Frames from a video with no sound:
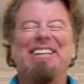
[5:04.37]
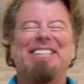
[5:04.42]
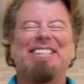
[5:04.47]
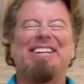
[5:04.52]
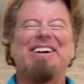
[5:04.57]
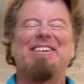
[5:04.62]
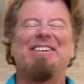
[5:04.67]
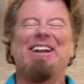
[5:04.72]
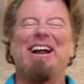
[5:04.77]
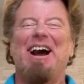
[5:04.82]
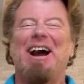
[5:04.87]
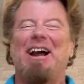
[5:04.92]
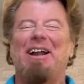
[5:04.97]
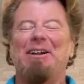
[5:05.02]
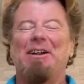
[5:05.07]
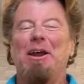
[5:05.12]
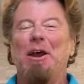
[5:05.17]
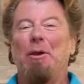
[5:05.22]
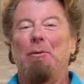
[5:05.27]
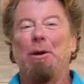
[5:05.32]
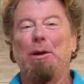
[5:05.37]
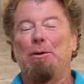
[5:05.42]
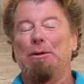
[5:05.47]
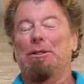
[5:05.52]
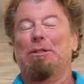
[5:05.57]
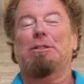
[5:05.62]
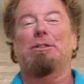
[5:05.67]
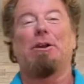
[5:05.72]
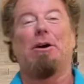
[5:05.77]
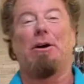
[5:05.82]
What's going on? We were
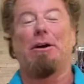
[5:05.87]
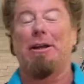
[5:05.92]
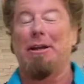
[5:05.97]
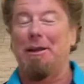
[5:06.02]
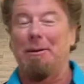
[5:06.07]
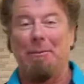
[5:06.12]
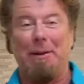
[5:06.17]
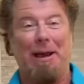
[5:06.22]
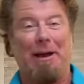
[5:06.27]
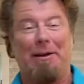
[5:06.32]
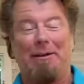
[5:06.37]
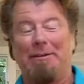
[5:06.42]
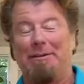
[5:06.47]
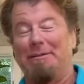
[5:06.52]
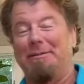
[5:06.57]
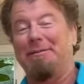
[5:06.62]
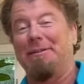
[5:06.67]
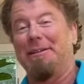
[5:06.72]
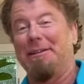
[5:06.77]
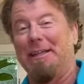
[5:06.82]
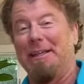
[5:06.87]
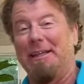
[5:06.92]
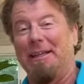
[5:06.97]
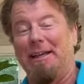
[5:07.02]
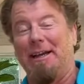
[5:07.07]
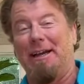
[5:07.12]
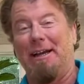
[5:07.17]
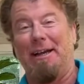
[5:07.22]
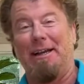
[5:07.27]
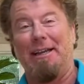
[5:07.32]
just talking about
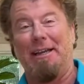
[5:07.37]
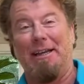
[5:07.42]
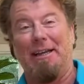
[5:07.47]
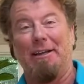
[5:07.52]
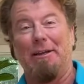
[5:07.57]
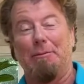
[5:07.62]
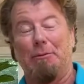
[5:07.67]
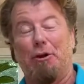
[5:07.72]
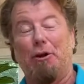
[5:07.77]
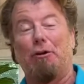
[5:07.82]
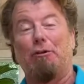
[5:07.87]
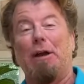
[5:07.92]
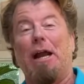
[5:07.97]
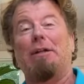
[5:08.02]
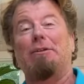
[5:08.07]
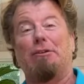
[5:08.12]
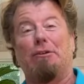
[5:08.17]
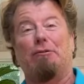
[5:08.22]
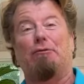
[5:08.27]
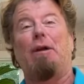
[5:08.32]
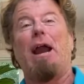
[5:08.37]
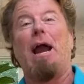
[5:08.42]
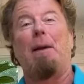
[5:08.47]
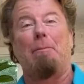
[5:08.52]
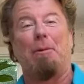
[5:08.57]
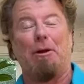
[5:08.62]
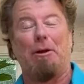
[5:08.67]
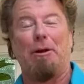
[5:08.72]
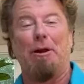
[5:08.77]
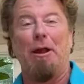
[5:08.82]
the correct
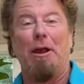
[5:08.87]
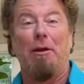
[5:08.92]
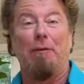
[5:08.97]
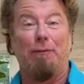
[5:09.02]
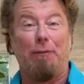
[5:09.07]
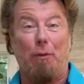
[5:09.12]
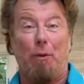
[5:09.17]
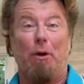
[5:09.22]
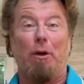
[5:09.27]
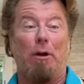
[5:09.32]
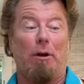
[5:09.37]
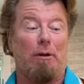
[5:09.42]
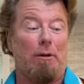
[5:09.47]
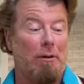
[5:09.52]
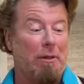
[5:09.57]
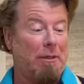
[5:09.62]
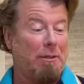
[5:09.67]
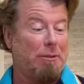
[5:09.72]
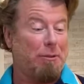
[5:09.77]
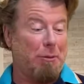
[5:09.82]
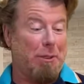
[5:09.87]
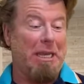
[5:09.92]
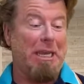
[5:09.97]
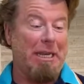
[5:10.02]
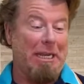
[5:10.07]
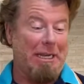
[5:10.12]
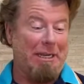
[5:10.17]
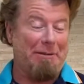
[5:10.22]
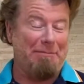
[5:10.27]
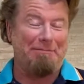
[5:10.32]
grammar for
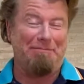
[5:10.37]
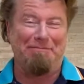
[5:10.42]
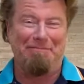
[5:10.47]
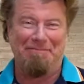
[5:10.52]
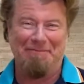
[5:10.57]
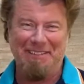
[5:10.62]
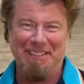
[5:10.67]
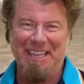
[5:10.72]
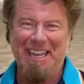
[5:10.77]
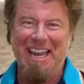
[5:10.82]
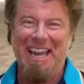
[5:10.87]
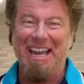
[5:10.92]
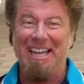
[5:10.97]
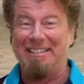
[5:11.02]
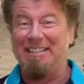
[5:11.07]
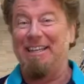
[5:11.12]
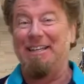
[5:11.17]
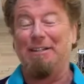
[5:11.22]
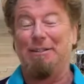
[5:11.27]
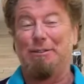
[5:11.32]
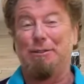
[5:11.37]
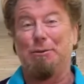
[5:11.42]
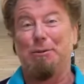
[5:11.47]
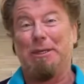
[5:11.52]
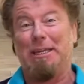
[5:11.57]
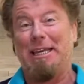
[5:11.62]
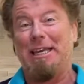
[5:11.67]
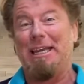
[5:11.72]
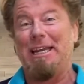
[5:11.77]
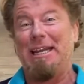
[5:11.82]
zucchini. Is it
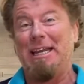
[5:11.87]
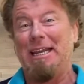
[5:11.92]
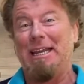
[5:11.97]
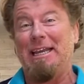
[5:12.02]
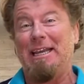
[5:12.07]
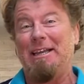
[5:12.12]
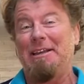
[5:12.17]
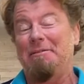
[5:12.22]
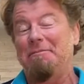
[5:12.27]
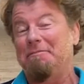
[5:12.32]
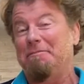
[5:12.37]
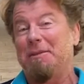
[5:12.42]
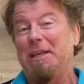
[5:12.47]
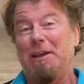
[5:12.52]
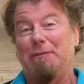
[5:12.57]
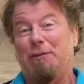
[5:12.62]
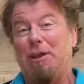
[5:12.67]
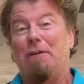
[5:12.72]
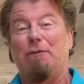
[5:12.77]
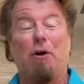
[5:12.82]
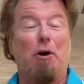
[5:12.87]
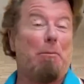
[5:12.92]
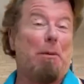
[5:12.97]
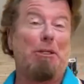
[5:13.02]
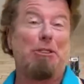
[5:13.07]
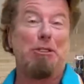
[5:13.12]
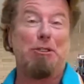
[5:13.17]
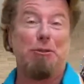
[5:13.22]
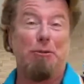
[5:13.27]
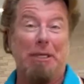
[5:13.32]
zucchini? If you have a whole
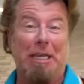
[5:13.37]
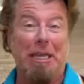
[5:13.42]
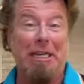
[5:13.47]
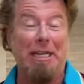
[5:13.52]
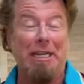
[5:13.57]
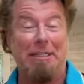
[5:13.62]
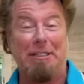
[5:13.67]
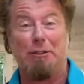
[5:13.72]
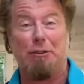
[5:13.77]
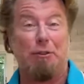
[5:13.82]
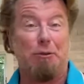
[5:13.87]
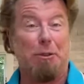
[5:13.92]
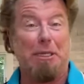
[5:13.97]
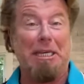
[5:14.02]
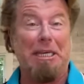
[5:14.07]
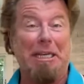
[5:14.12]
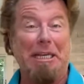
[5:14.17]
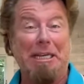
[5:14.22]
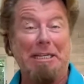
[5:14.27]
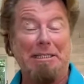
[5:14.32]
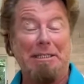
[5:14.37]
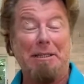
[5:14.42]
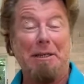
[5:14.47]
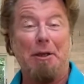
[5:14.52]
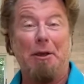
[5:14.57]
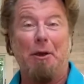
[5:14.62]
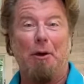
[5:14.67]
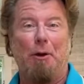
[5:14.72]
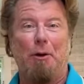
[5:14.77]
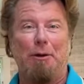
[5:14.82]
bunch of zucchini, is it zucchinis
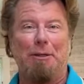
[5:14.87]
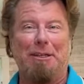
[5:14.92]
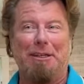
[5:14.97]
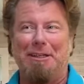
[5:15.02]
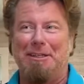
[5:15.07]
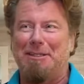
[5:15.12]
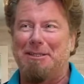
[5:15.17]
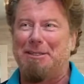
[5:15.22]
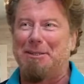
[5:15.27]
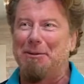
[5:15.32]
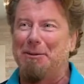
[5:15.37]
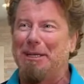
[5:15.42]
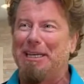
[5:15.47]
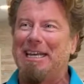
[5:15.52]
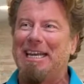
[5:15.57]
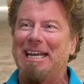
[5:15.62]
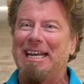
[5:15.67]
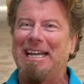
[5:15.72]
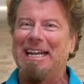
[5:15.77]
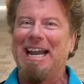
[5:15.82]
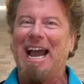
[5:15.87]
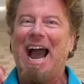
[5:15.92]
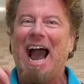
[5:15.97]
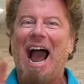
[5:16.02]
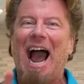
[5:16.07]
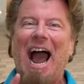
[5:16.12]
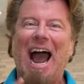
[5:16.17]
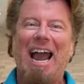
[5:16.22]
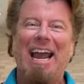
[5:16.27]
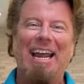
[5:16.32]
or is it zucchini?
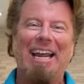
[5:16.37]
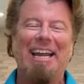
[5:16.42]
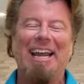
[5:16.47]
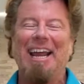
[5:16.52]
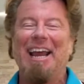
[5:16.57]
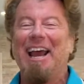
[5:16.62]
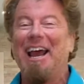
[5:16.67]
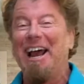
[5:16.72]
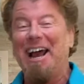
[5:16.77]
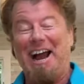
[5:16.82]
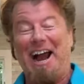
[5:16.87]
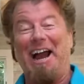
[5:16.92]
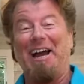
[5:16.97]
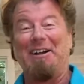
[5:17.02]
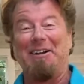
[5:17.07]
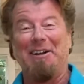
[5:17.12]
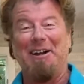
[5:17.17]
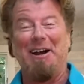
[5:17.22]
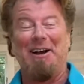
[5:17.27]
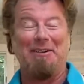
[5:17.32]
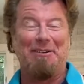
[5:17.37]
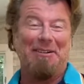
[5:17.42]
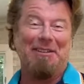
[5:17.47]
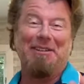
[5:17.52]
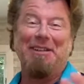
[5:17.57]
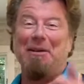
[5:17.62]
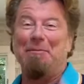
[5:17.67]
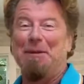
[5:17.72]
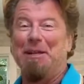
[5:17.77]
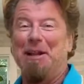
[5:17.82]
I don't know.
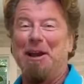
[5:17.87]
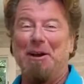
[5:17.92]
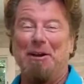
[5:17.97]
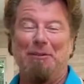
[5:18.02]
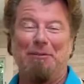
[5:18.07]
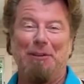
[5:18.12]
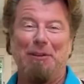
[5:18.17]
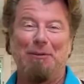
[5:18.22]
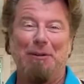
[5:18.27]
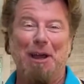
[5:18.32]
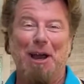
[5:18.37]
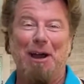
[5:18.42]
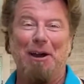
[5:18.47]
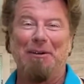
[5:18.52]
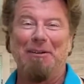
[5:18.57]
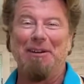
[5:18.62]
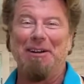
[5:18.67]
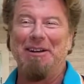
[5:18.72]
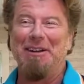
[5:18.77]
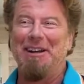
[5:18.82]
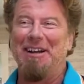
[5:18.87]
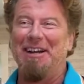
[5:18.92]
Let me know if you know.